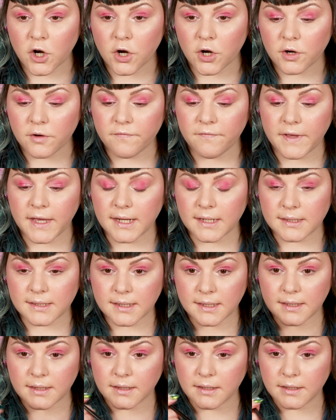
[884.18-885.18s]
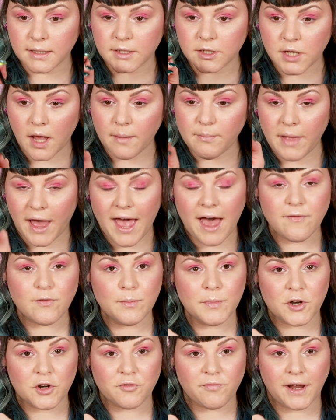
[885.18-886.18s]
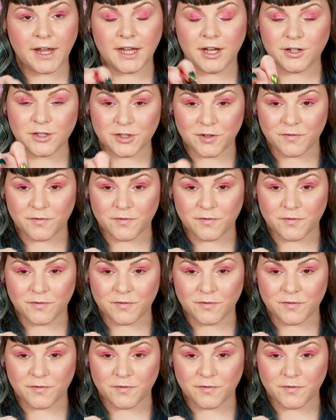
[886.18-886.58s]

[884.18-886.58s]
Perfect. I have a mirror right here,